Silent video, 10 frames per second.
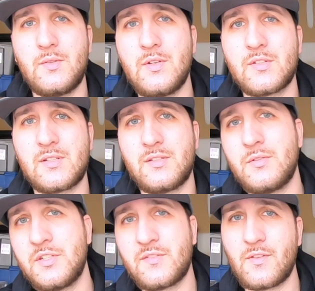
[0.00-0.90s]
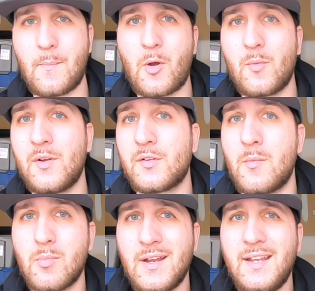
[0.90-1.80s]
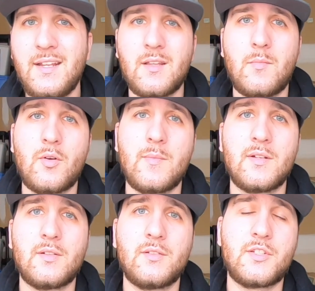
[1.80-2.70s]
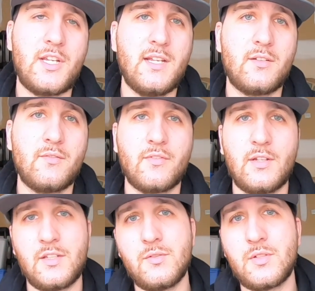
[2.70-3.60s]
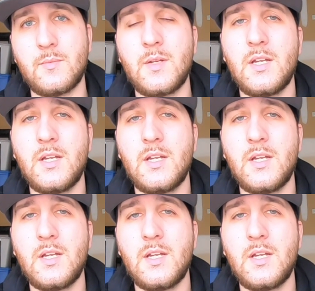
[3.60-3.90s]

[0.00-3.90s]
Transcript: New Year's resolutions for the MotoMiracle brand and the MotoMiracle channel for on YouTube.